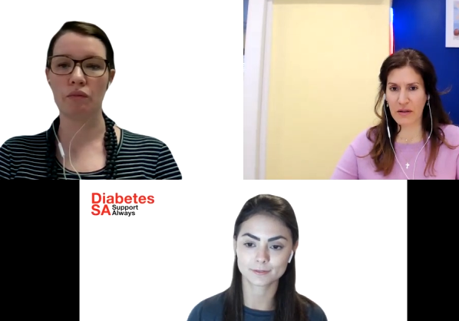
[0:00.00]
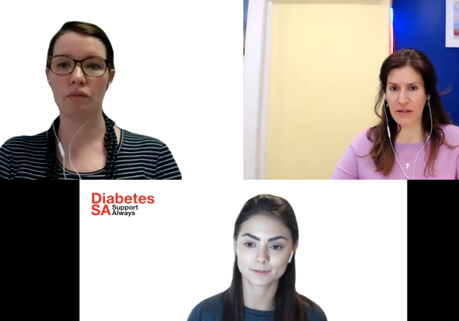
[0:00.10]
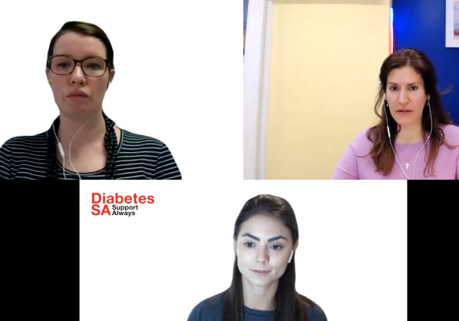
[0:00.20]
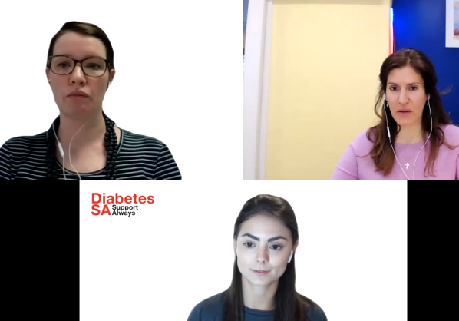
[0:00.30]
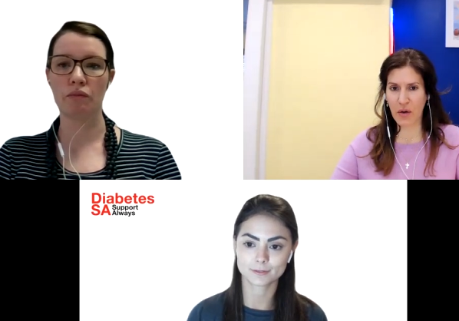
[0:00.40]

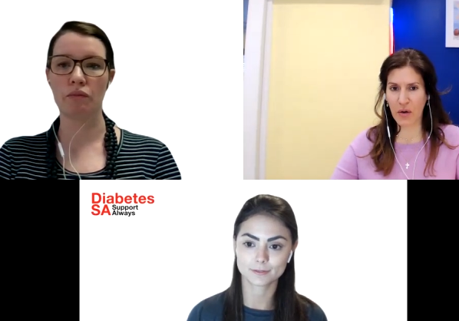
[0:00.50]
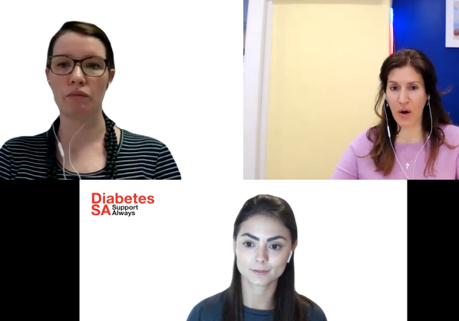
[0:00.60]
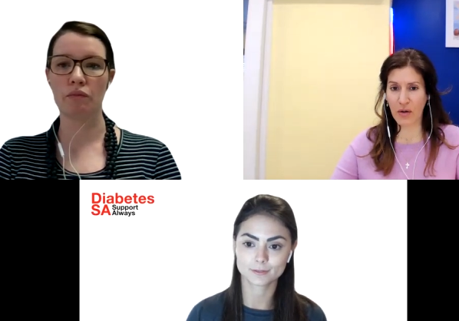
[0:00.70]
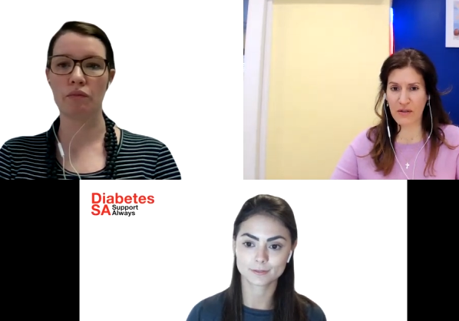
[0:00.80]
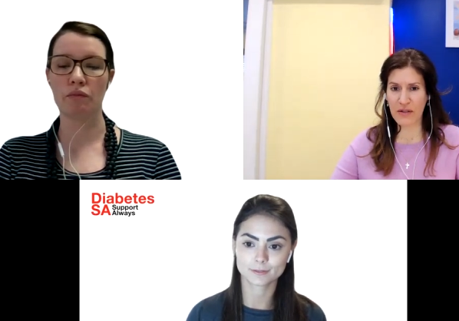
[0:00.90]
Speaker 1: this
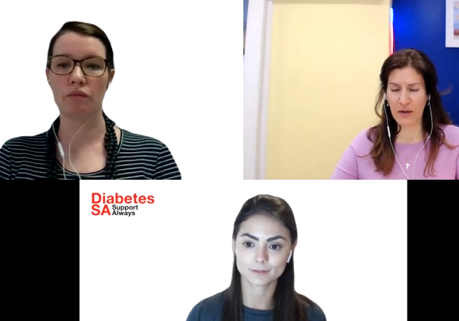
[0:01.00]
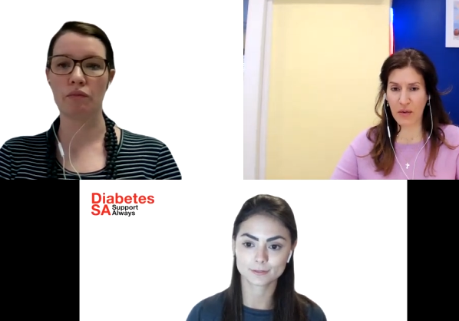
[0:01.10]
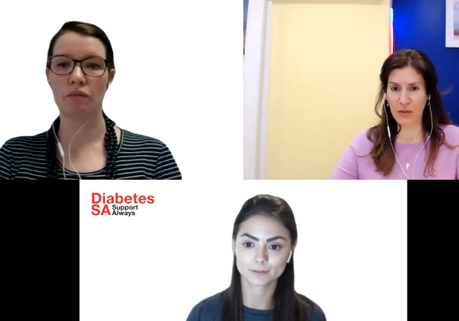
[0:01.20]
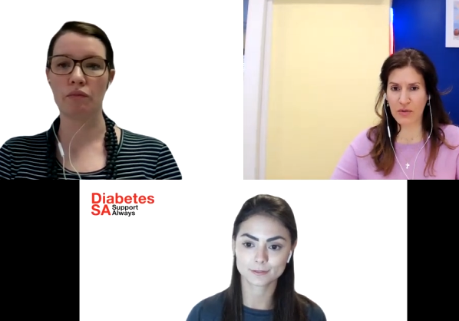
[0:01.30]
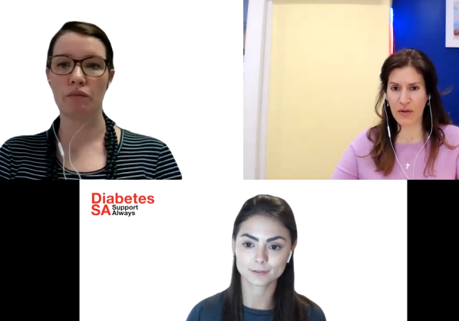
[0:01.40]
onset
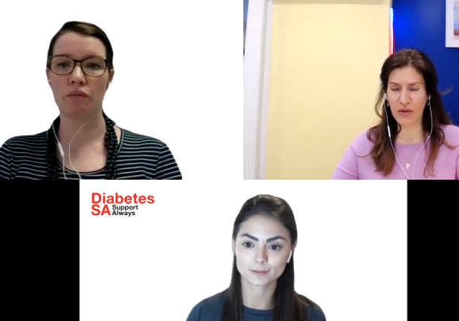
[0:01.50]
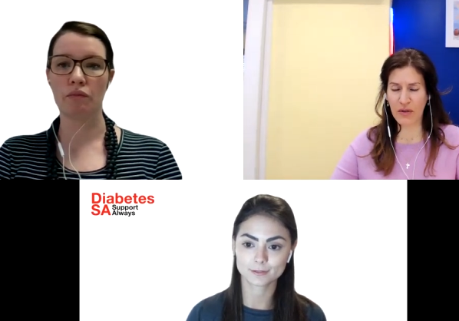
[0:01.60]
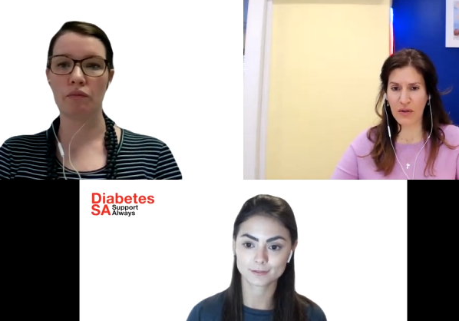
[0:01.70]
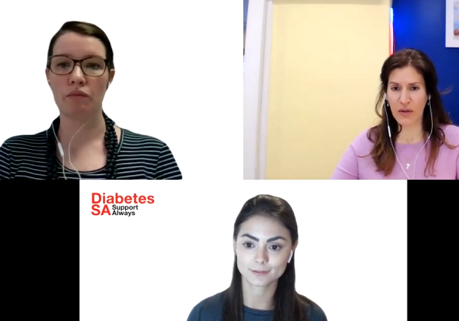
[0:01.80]
also do